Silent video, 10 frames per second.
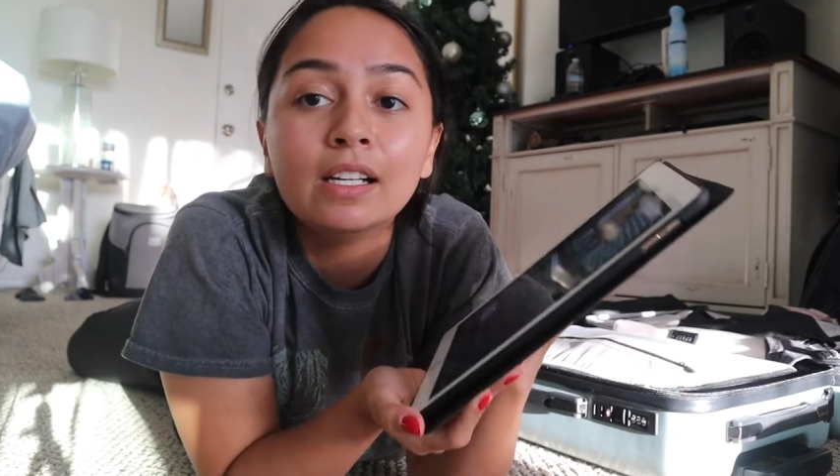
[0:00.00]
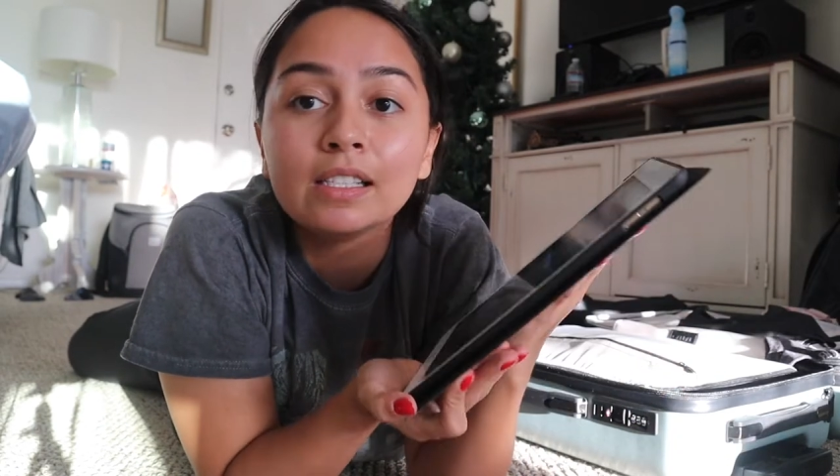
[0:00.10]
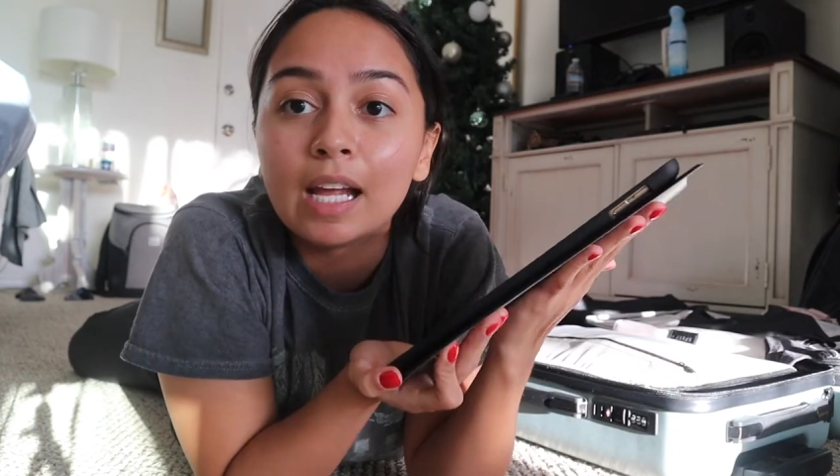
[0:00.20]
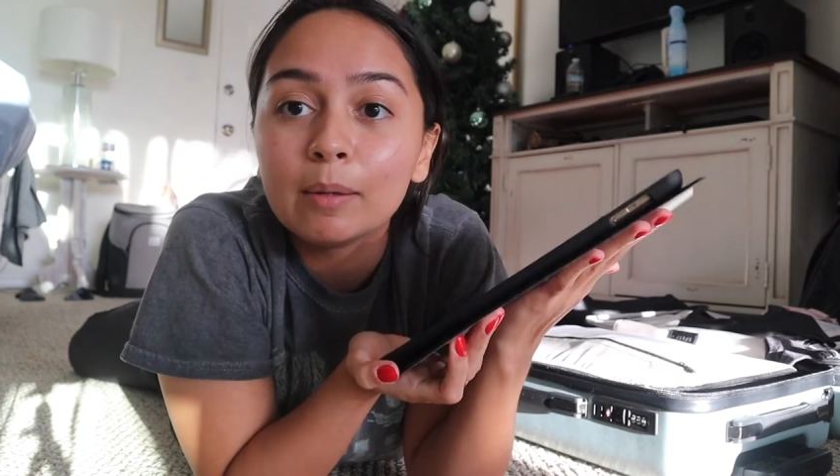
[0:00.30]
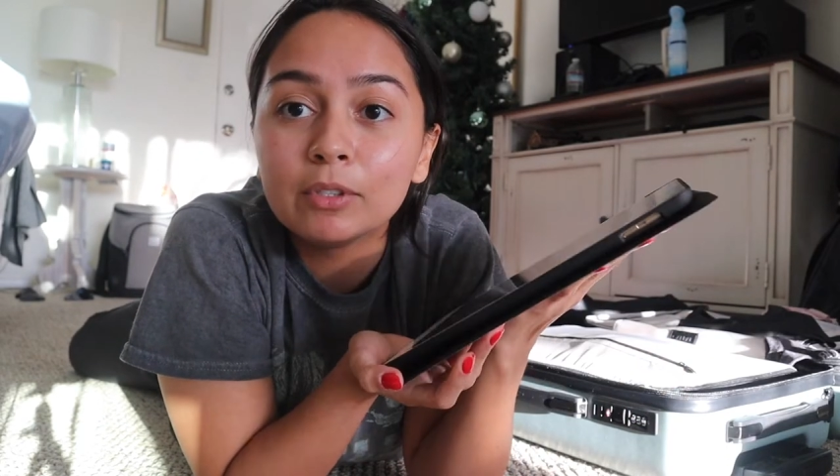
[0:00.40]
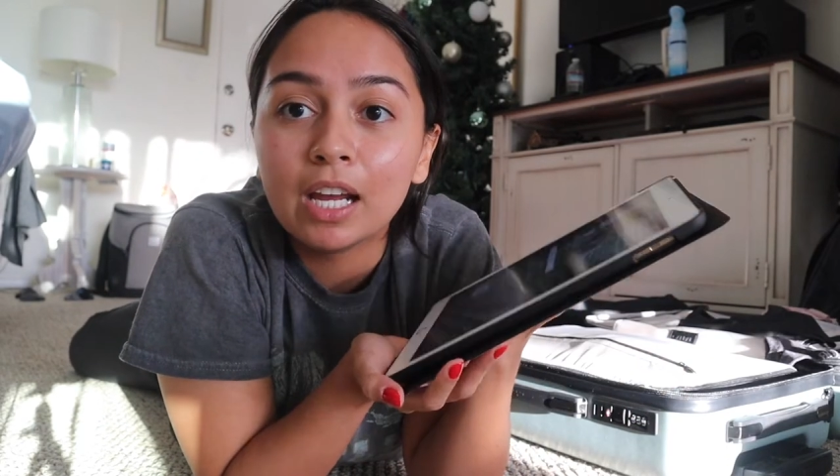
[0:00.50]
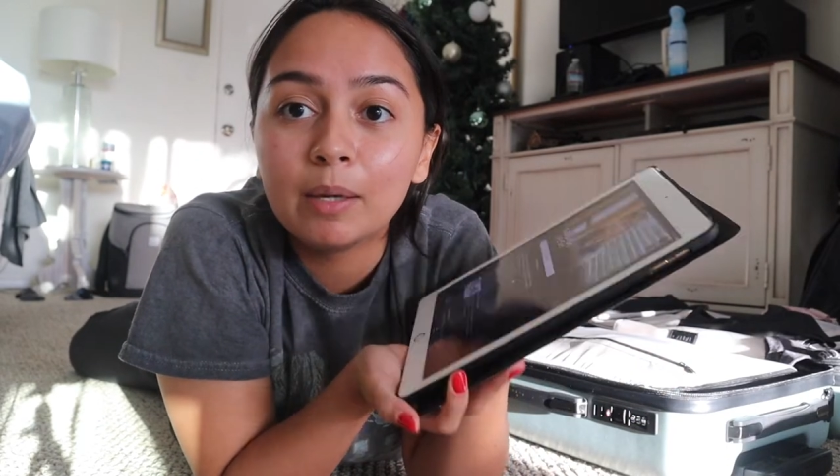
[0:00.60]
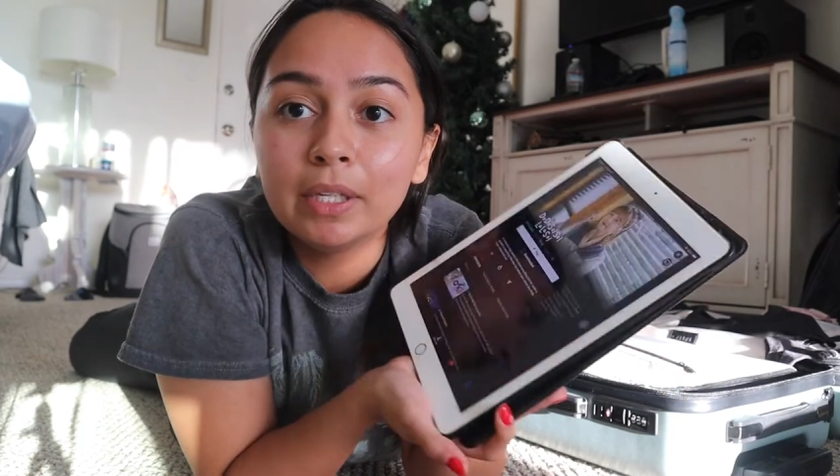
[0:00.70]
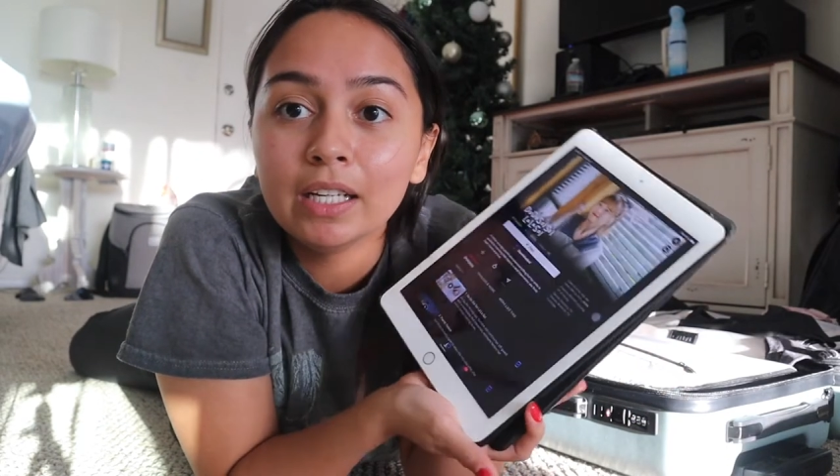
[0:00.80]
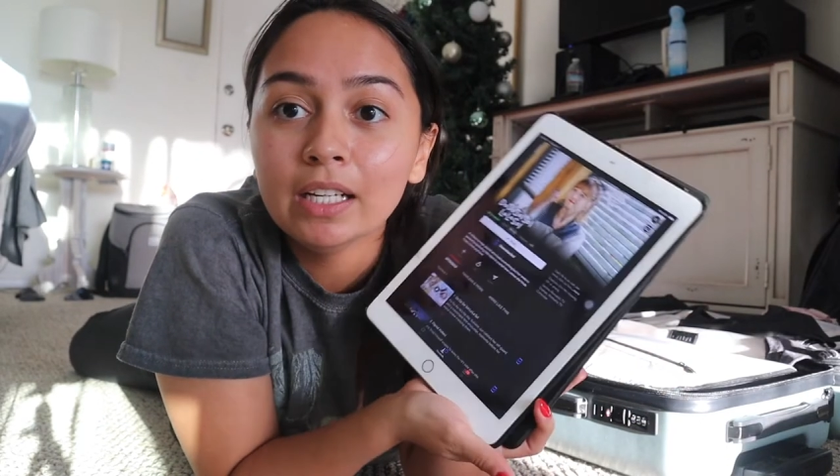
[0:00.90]

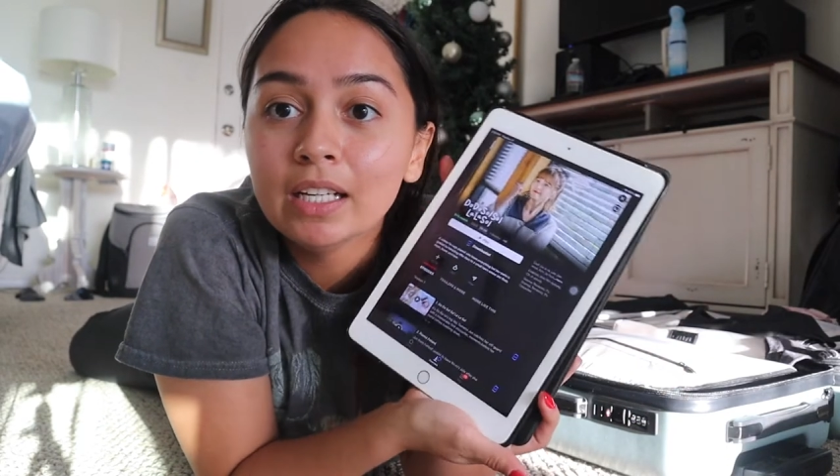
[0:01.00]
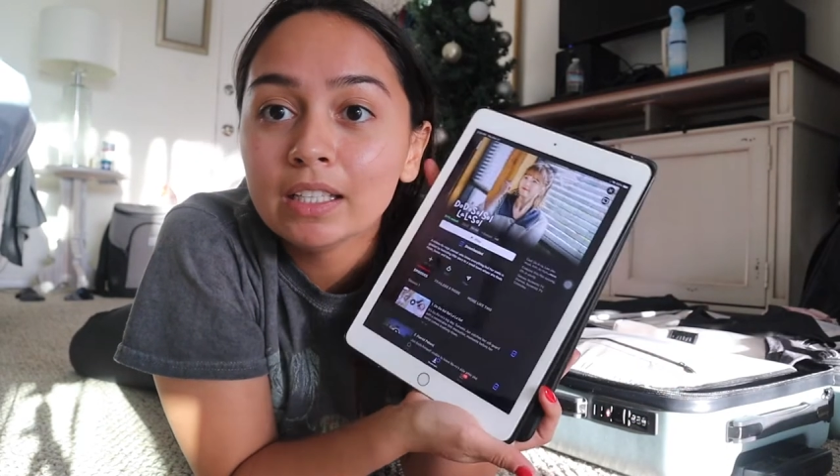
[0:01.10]
Snapchat me